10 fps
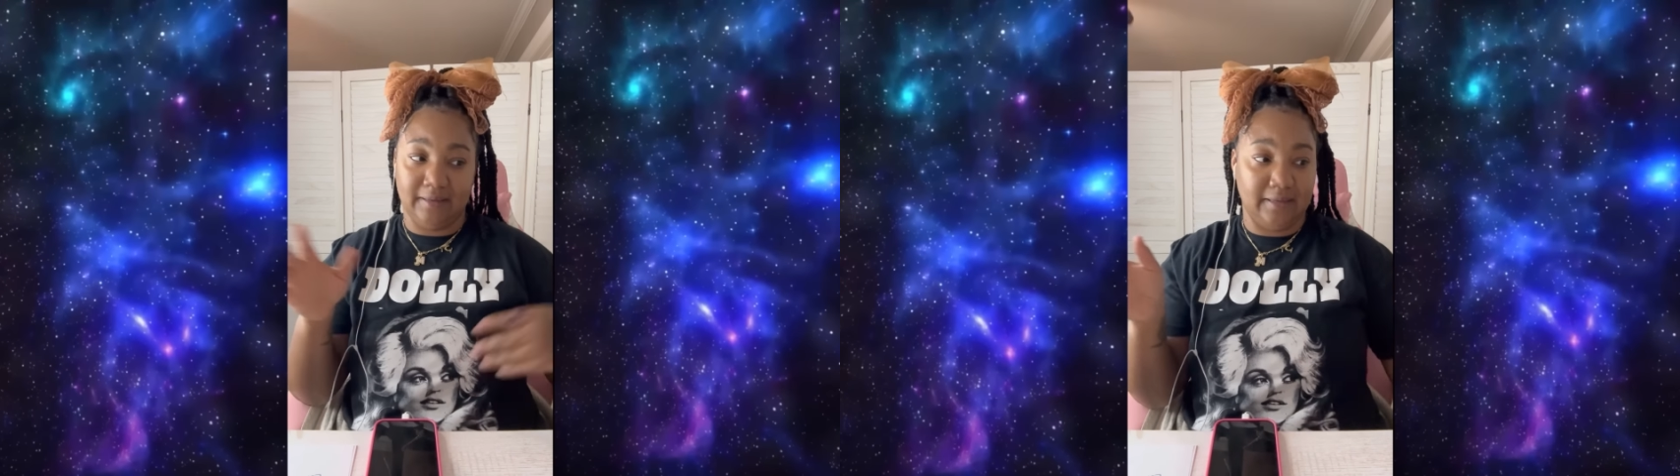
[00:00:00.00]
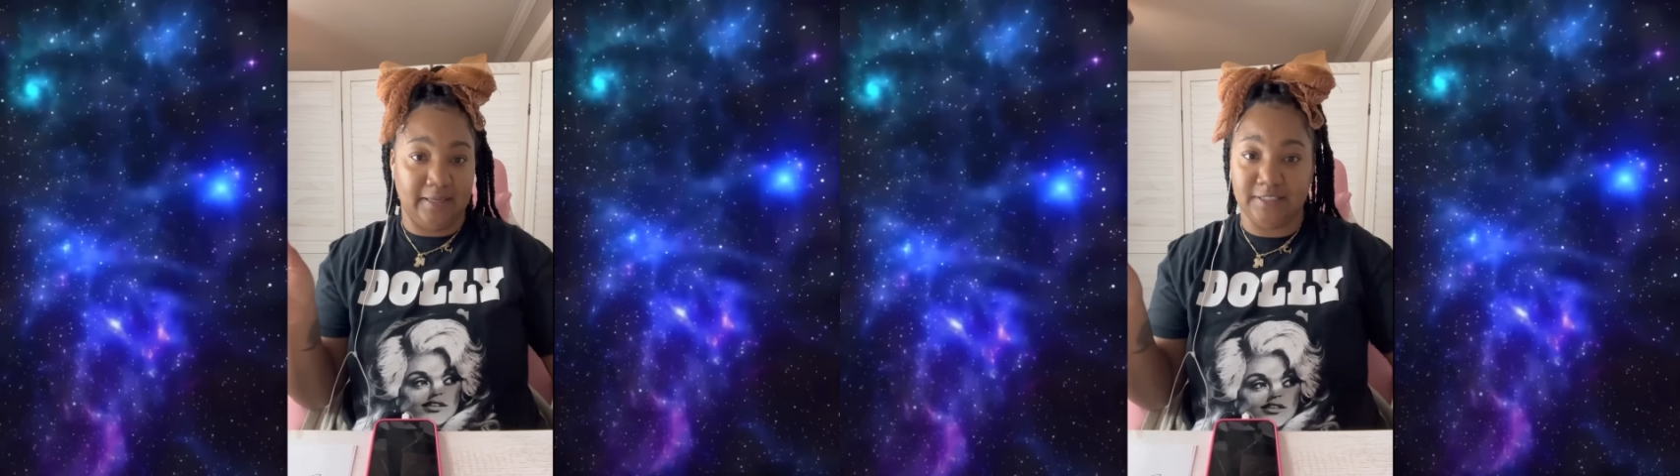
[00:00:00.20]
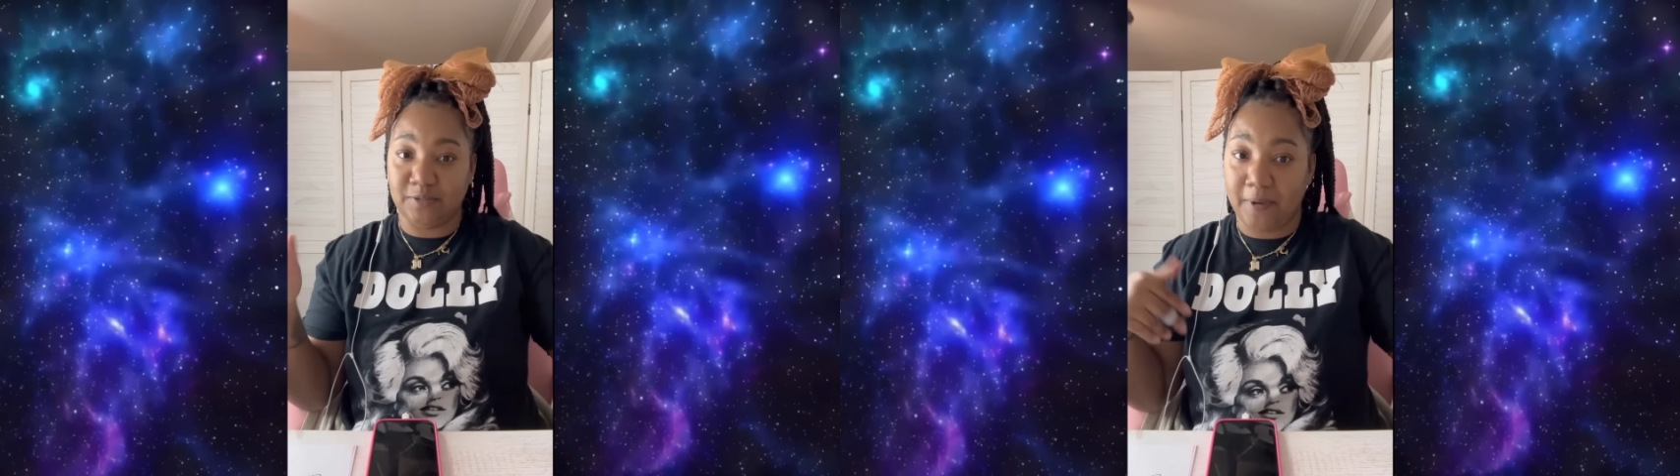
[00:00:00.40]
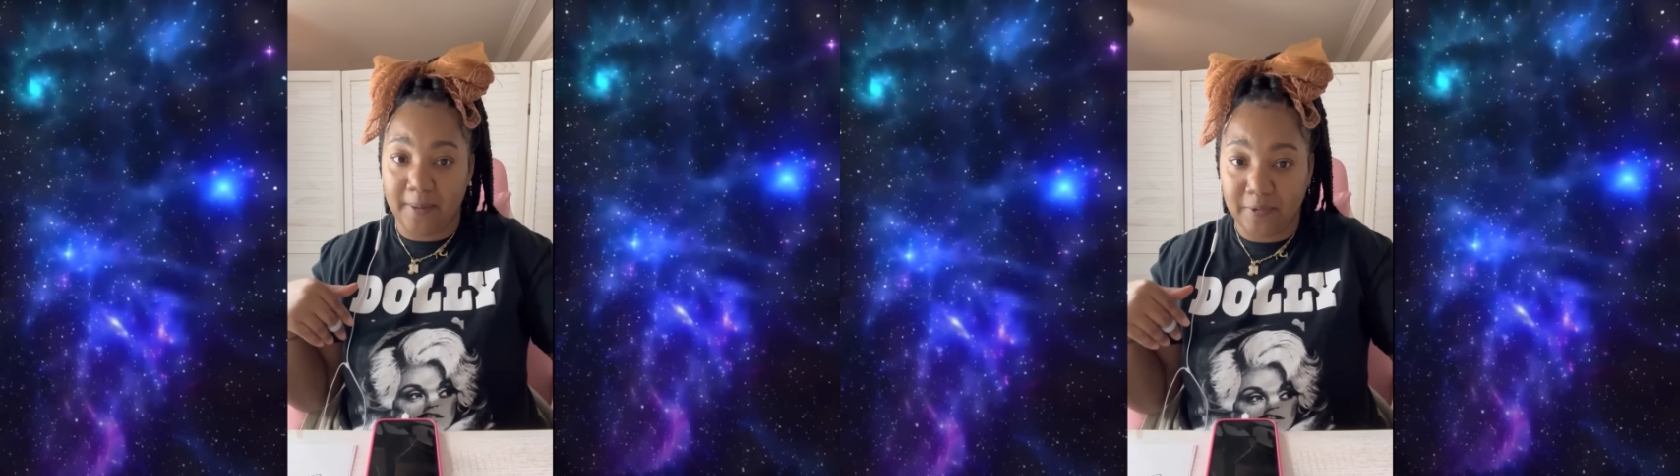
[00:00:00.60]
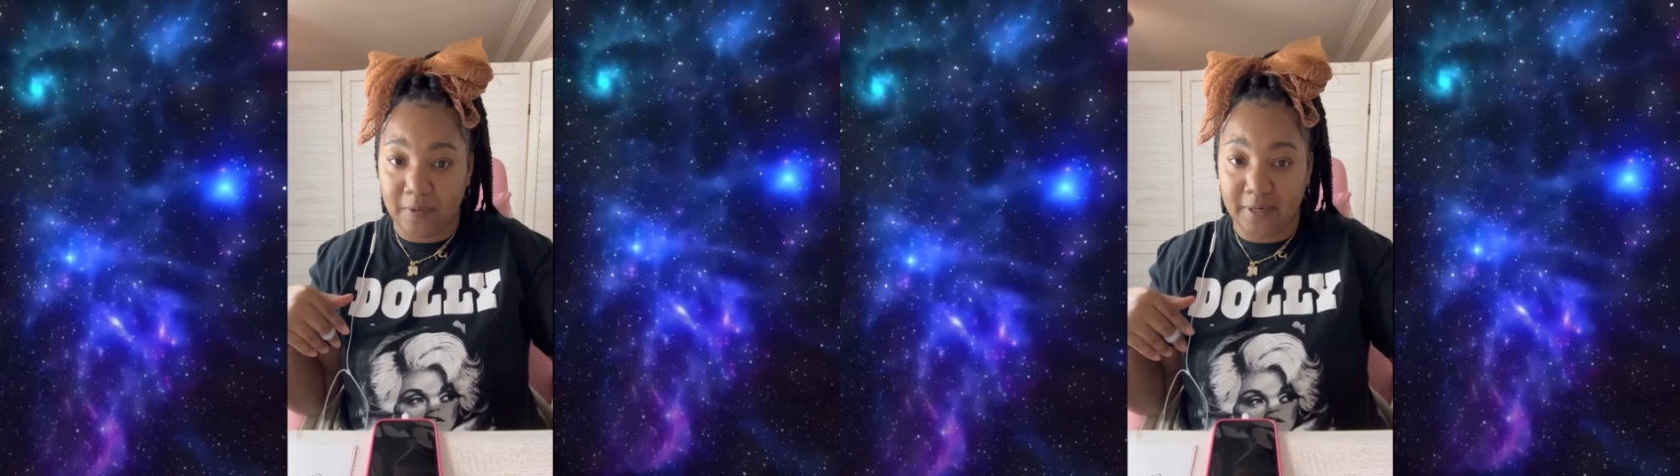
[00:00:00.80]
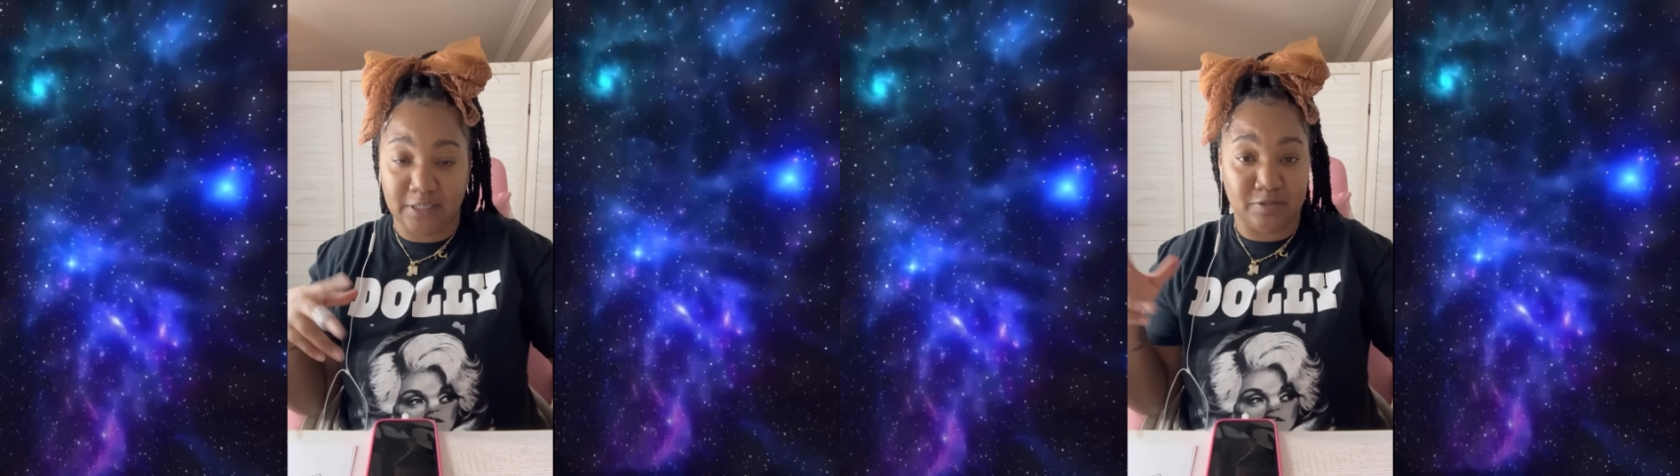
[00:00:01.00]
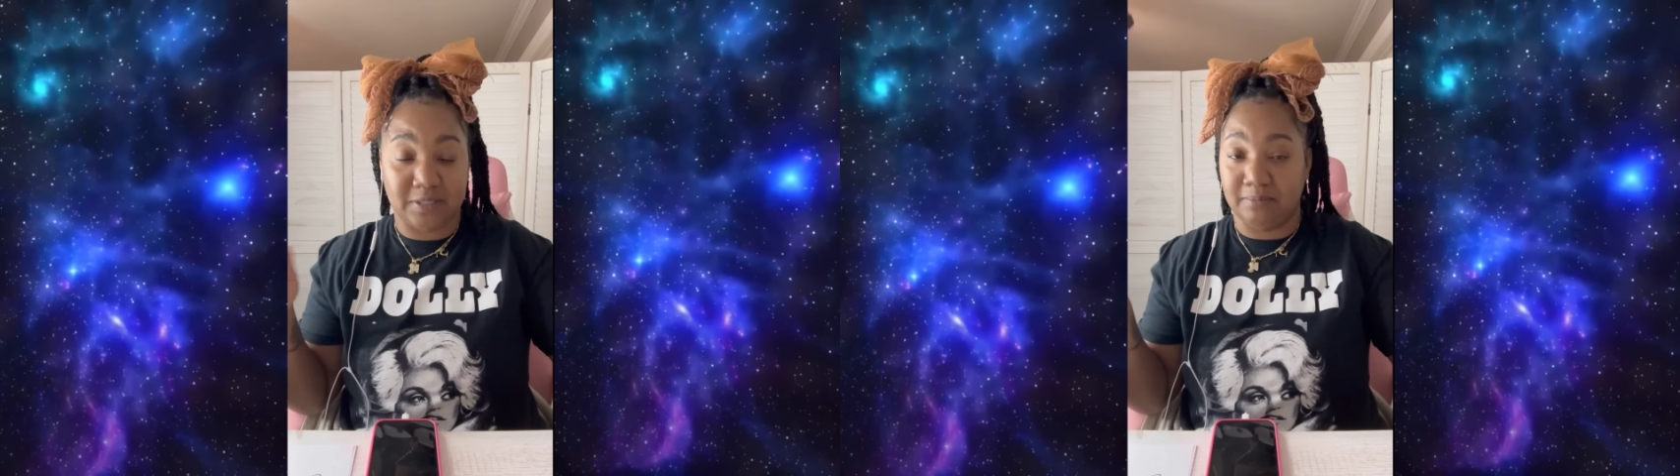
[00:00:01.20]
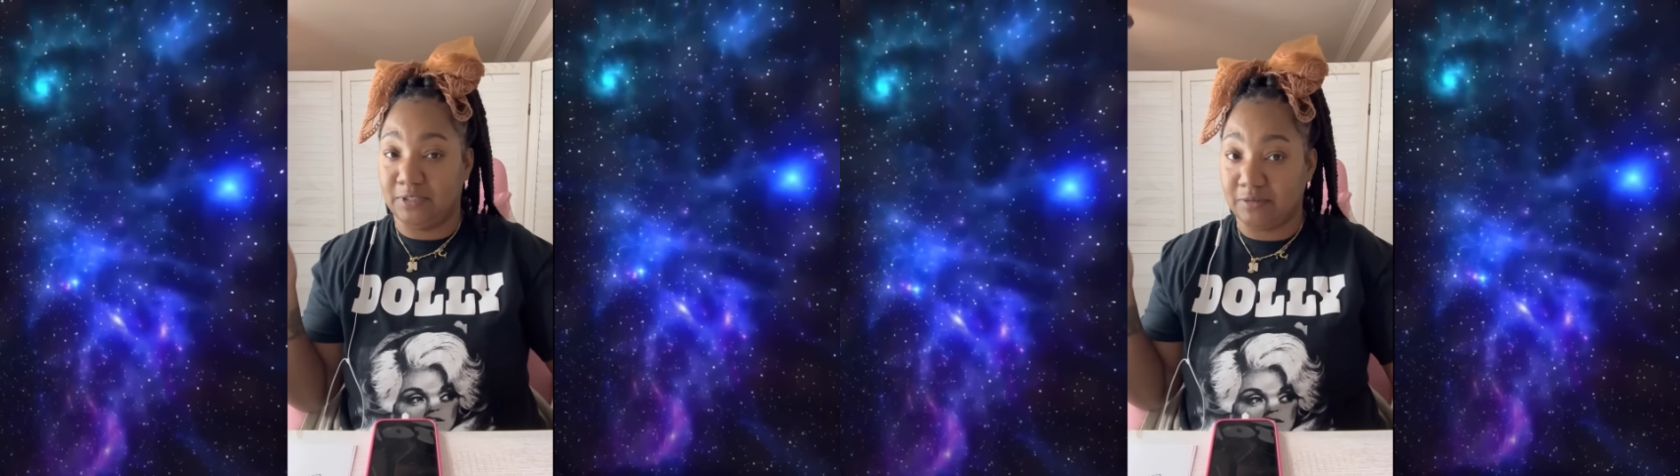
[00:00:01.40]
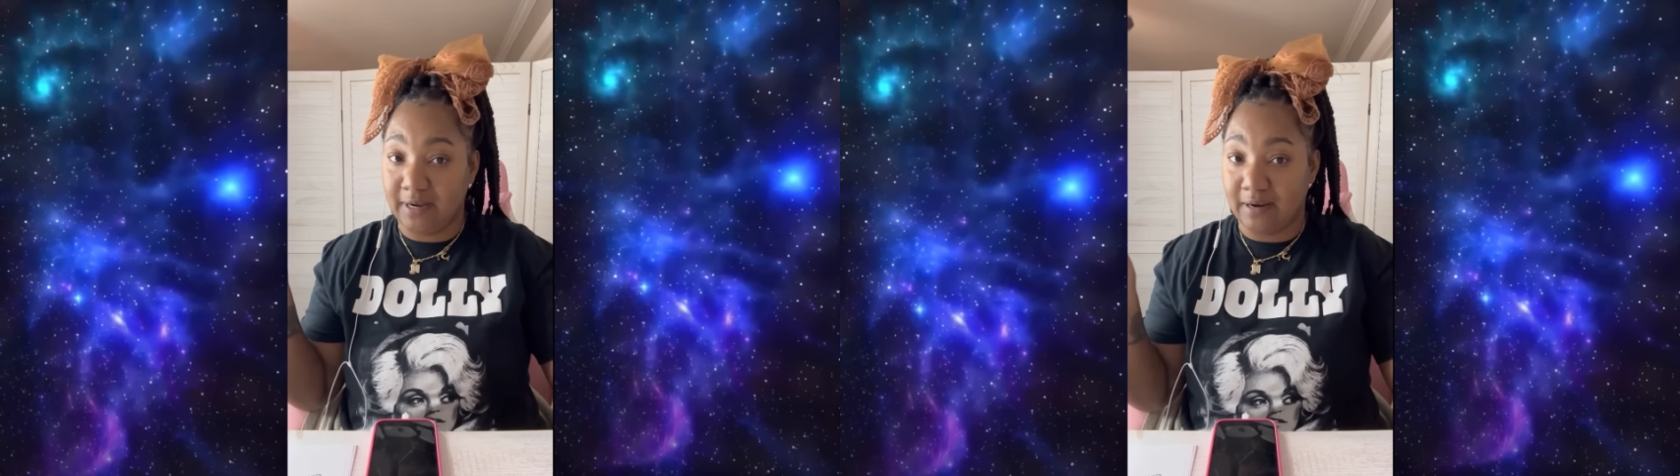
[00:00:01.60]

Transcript: Get your popcorn, get you something to drink,